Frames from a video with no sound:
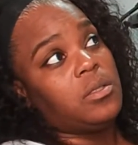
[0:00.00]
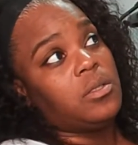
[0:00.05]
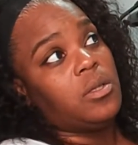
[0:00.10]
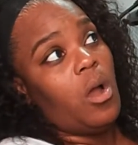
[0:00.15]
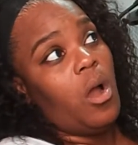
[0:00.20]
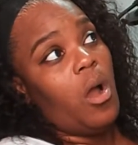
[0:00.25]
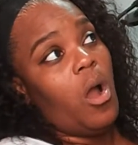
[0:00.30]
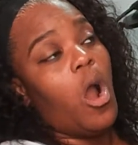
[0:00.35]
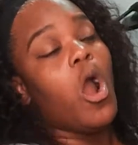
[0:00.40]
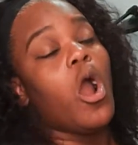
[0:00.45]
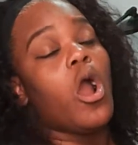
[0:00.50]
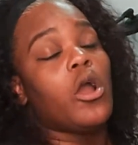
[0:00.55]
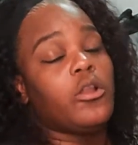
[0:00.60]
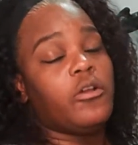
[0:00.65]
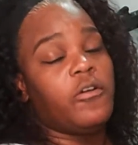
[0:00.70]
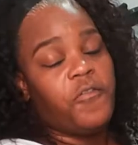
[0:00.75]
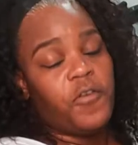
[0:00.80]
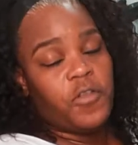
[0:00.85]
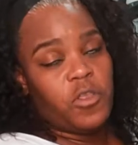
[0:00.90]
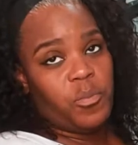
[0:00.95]

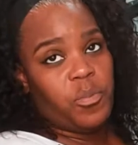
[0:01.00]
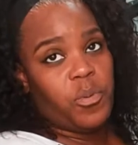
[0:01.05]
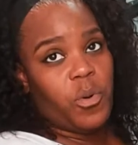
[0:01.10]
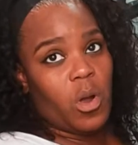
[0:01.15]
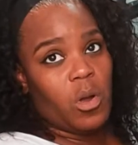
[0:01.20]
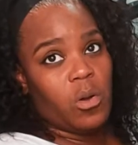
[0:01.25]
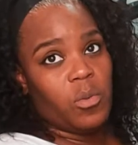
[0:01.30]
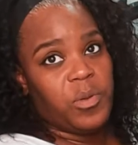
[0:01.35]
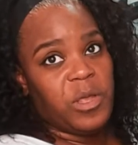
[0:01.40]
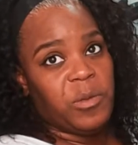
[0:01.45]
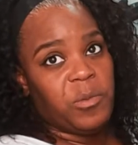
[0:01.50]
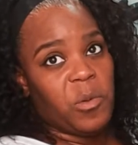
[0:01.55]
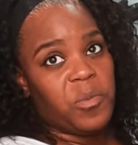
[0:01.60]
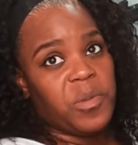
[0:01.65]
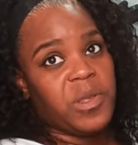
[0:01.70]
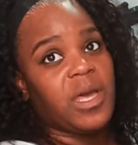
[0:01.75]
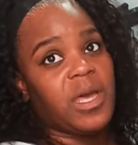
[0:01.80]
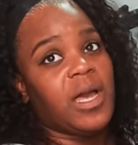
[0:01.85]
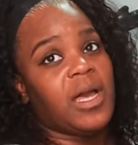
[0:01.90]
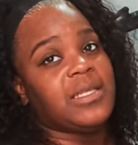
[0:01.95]
harder for the Pro people
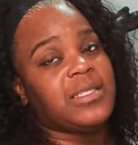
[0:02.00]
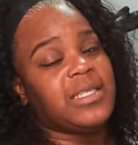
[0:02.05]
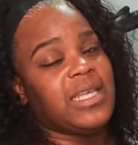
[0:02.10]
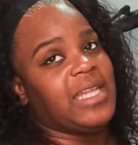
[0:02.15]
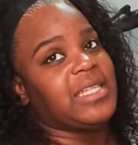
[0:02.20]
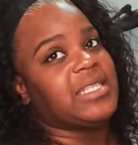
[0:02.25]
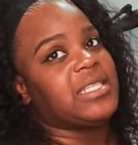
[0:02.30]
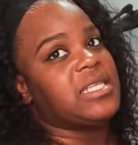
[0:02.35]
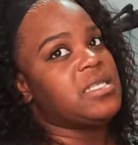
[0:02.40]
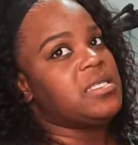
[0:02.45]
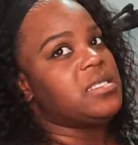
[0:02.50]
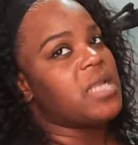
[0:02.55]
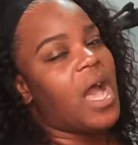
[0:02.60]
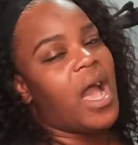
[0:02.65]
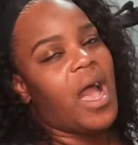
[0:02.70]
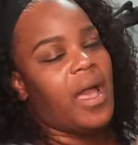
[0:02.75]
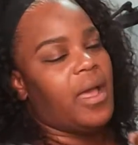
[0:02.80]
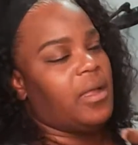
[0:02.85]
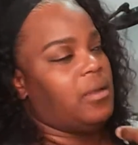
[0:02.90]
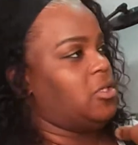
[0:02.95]
because it's
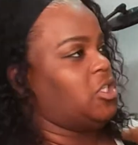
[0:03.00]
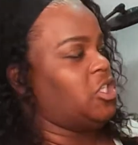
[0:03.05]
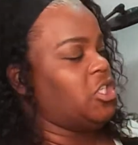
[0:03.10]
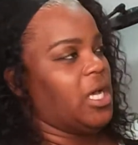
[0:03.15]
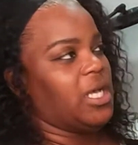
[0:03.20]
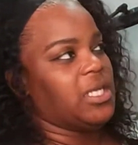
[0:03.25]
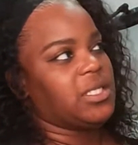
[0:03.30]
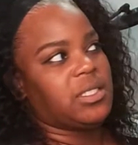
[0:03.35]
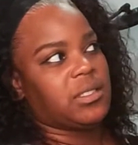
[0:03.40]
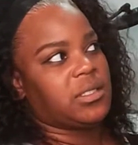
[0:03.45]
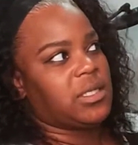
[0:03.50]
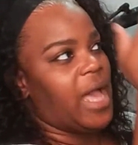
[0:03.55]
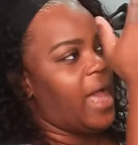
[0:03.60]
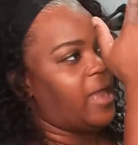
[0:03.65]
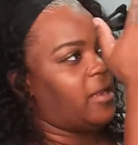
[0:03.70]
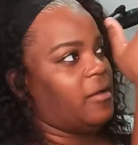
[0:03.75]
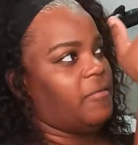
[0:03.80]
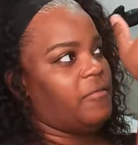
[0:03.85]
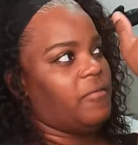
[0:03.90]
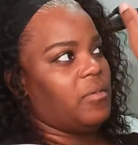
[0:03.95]
not just
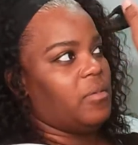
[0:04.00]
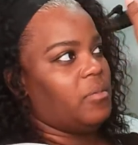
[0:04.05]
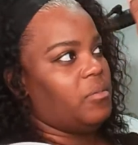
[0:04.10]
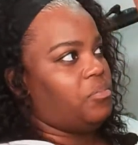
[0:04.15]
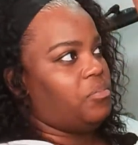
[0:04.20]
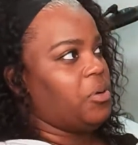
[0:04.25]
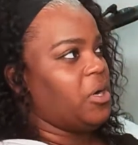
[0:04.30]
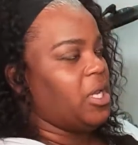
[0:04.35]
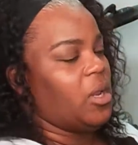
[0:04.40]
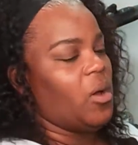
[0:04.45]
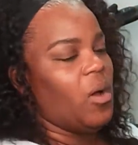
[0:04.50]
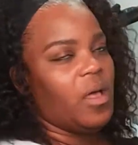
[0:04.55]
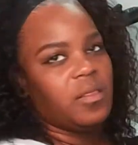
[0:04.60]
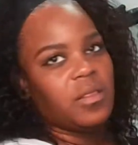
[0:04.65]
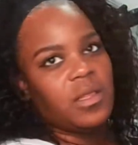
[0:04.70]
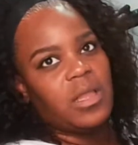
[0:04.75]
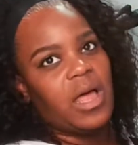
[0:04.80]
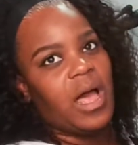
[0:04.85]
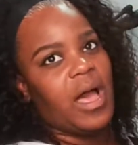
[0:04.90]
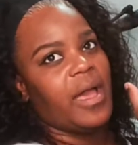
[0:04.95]
kind of put it on
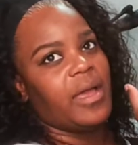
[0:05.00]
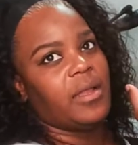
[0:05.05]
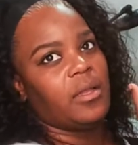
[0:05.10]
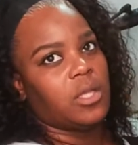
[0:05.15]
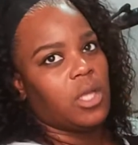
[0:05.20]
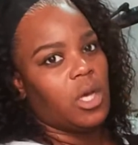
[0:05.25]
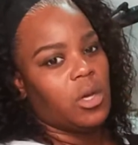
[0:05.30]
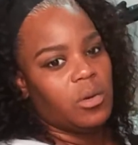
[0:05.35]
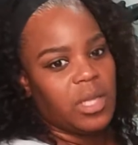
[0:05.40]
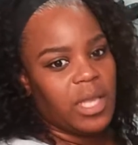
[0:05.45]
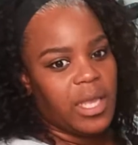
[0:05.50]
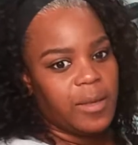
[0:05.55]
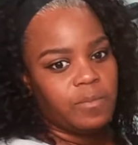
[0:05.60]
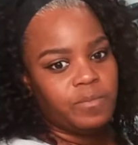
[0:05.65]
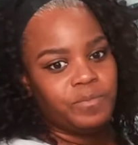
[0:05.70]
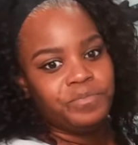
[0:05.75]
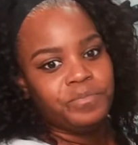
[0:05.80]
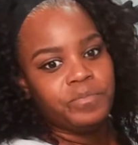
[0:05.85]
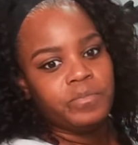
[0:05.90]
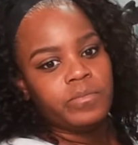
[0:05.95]
the line, load it.
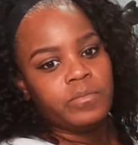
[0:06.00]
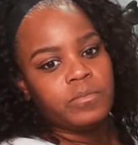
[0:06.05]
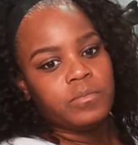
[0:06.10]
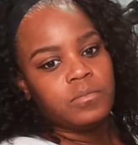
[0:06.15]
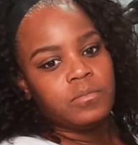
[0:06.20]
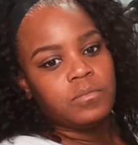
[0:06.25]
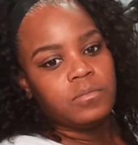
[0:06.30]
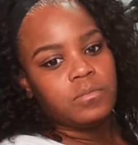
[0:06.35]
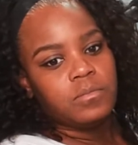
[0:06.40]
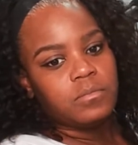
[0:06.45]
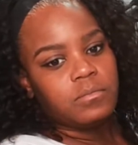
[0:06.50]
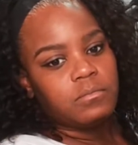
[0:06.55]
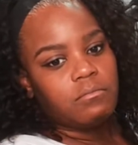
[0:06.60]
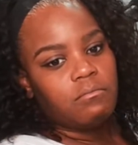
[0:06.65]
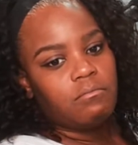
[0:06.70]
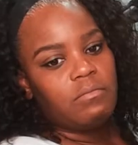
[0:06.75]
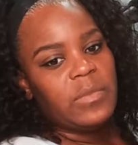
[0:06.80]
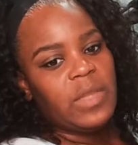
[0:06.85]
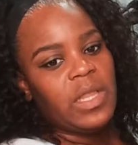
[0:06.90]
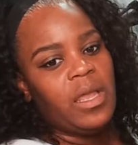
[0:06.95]

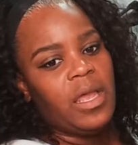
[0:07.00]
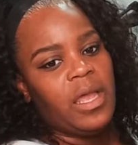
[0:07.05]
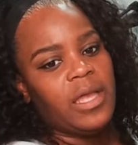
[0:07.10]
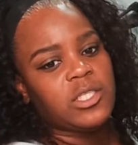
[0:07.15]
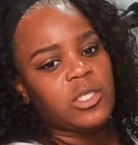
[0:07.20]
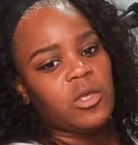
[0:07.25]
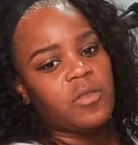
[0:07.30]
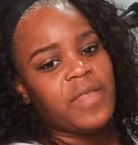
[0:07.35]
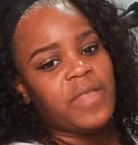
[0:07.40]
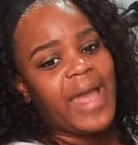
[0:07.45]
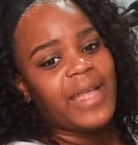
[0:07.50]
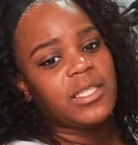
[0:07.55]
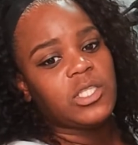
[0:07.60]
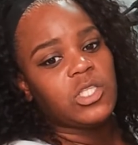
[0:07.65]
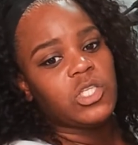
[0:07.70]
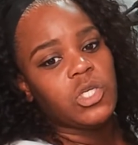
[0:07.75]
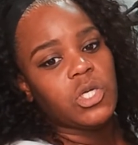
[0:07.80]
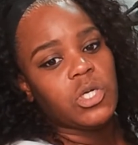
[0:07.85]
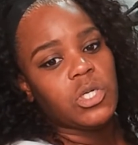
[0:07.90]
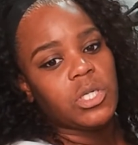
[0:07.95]
So that
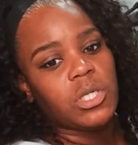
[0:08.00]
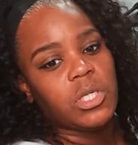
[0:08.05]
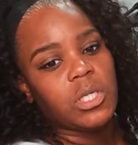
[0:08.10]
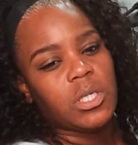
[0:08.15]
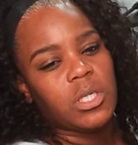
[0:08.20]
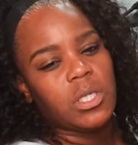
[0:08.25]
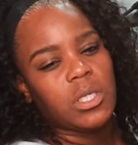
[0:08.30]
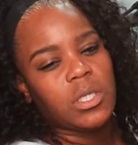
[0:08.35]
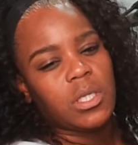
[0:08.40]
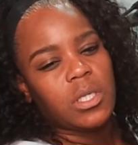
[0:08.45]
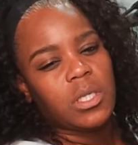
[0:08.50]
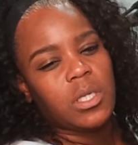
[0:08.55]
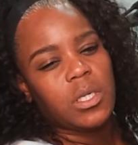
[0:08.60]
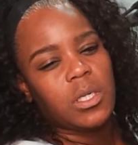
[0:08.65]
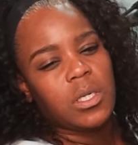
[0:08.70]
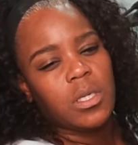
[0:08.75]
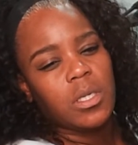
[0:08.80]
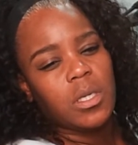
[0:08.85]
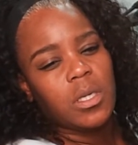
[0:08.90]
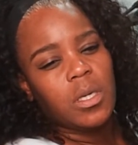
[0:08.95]
took
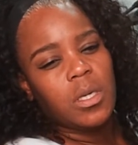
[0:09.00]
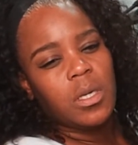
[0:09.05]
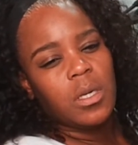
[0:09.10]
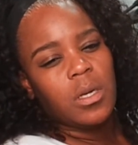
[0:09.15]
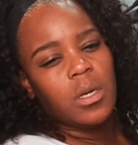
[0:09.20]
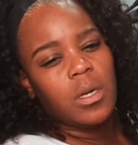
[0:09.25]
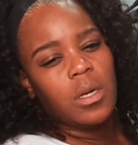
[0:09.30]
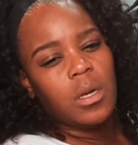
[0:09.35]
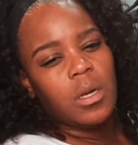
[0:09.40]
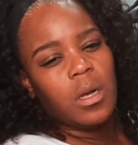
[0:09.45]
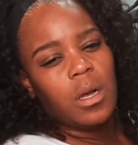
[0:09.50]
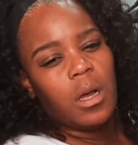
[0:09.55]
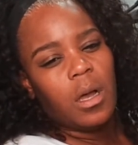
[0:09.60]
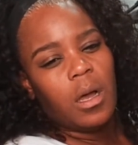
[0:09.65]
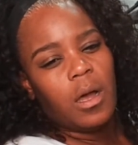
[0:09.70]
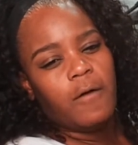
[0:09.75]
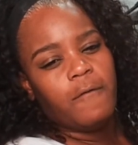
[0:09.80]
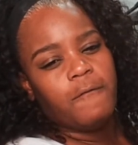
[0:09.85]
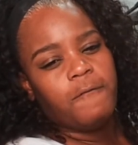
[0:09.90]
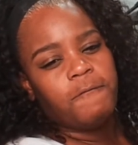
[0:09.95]

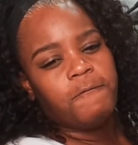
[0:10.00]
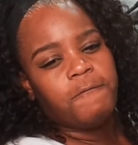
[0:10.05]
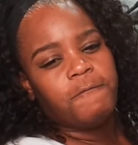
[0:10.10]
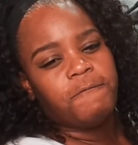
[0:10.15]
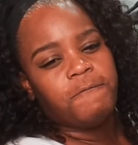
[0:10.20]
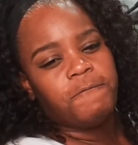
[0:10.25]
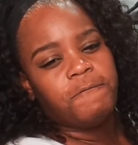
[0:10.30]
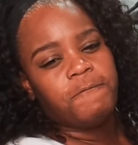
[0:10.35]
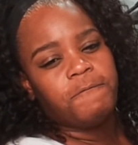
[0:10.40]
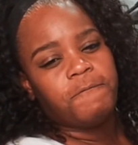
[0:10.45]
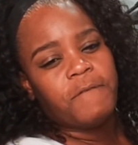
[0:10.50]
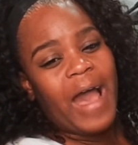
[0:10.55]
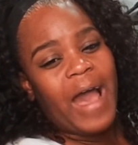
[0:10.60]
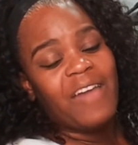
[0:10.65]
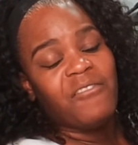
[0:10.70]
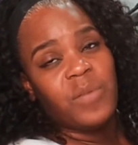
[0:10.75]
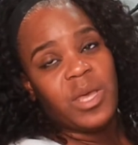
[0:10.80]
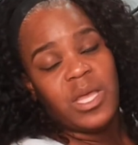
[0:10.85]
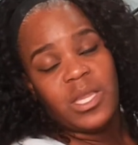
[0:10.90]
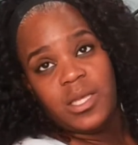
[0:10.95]
uh
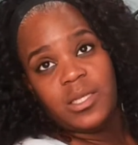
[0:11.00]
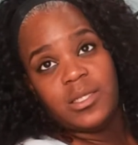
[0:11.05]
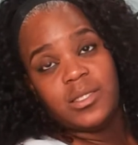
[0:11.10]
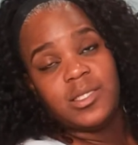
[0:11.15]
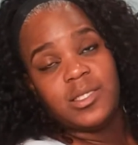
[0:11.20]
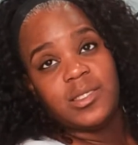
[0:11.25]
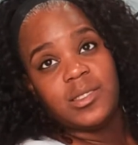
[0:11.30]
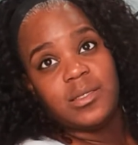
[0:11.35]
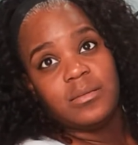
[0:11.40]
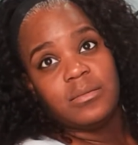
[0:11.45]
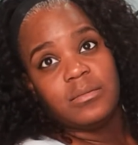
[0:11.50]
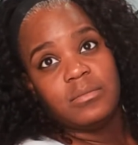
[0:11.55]
5 minutes.